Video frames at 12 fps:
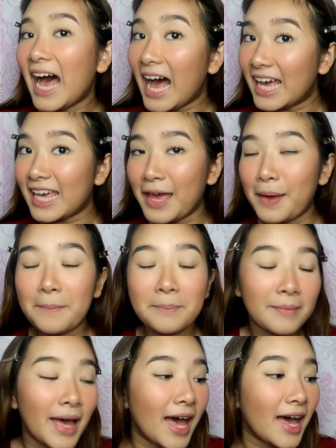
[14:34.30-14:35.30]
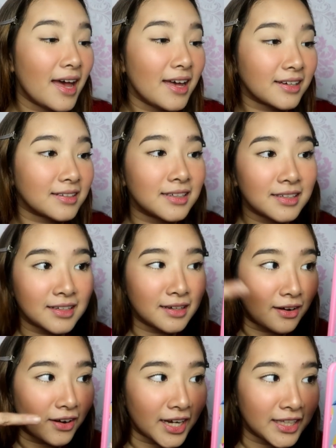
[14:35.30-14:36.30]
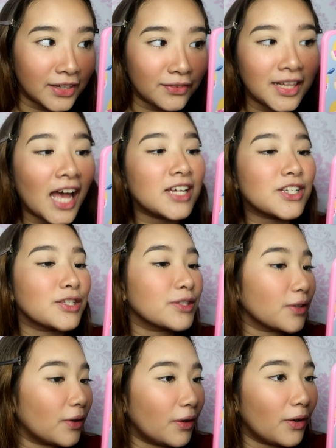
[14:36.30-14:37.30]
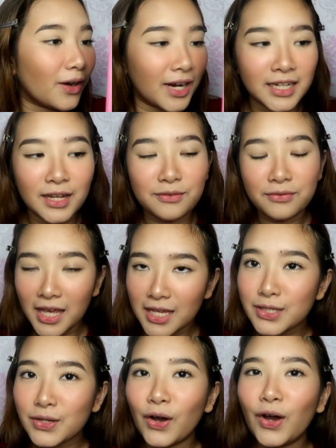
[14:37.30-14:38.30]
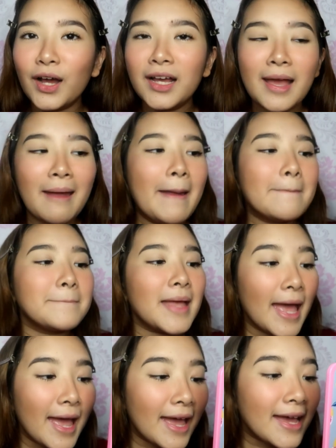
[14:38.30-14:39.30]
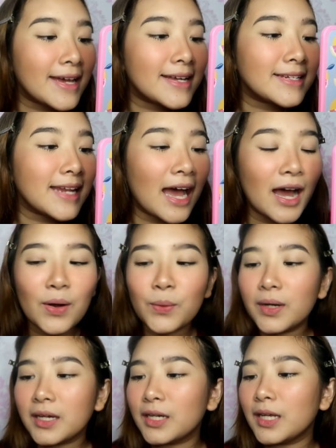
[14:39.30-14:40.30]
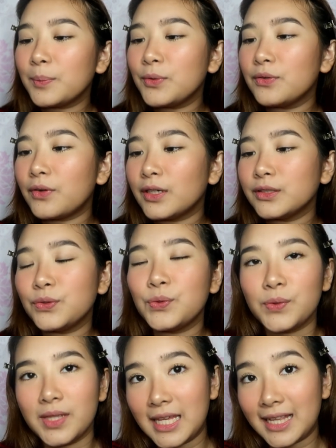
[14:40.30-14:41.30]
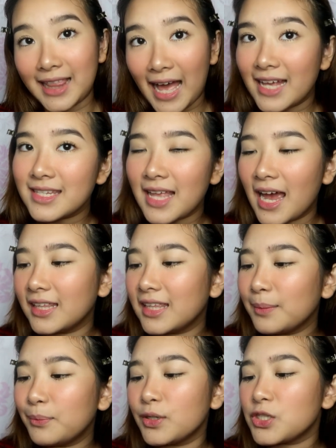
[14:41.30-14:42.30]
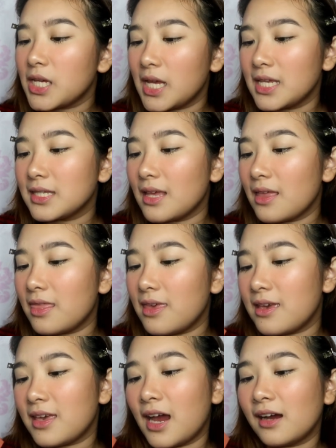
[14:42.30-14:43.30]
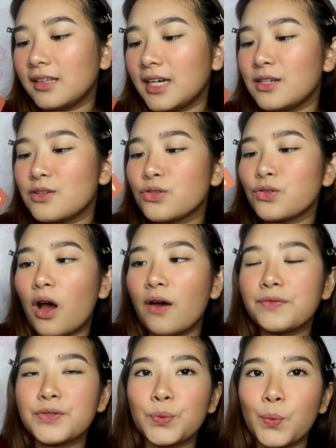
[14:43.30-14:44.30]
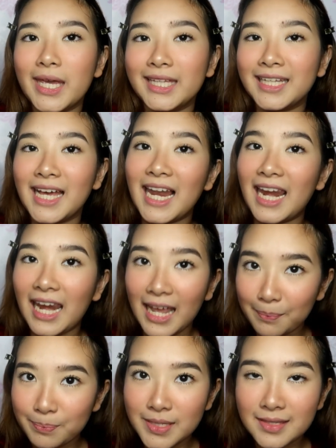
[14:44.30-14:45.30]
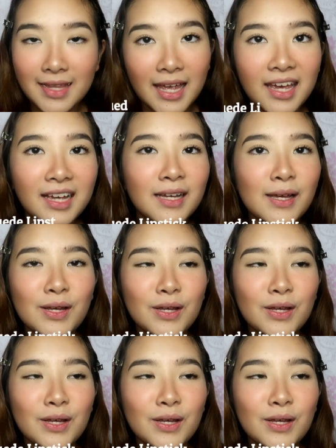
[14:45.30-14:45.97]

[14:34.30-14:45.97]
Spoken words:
I am back! Okay na yung lashes ko, okay na yung face ko. And now we're gonna move on to the last item, which is the Careline Soft Suede Lipstick.